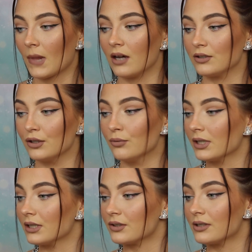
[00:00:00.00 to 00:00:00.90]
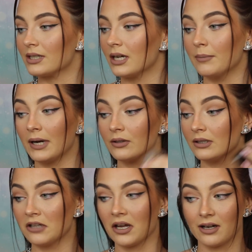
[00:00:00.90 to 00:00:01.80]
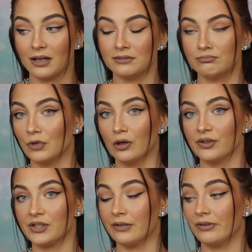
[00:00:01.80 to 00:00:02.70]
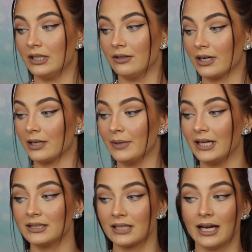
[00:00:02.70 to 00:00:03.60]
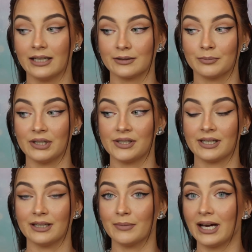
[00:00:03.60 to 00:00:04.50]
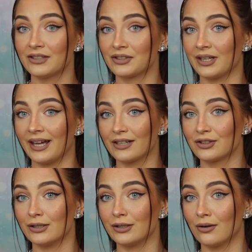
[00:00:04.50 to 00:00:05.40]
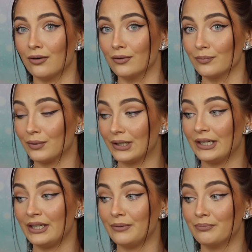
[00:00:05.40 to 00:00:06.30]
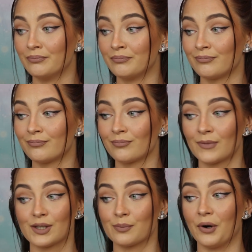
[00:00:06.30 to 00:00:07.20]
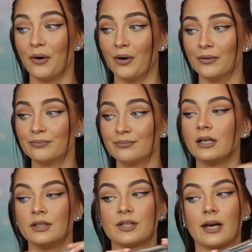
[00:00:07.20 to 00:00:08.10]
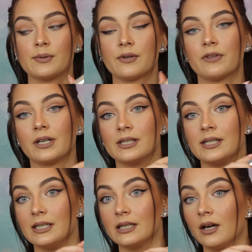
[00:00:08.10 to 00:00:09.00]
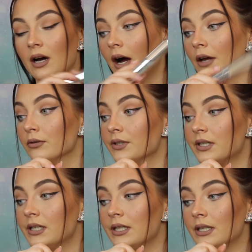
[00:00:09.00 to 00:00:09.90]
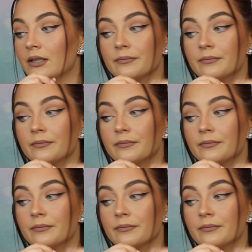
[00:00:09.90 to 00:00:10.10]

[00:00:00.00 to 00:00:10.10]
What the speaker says: I don't know what else to say about it. Like, I honestly really recommend, and my skin match, they actually got on pretty spot on. In terms of the concealer, I honestly,